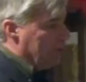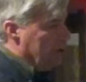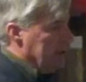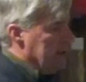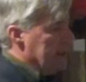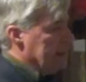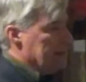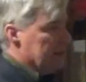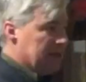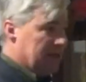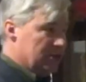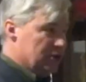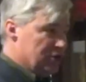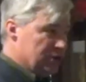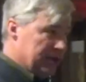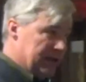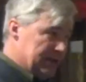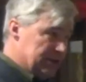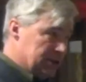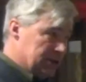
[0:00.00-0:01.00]
we're in
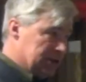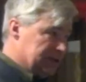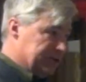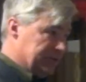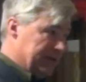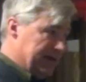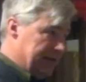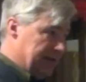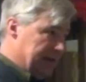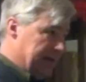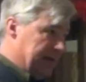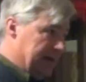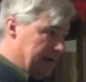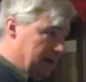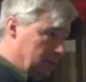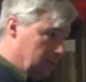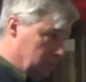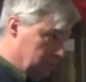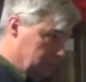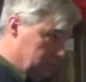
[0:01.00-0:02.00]
negotiations right
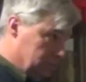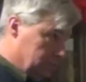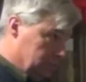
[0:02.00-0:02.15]
now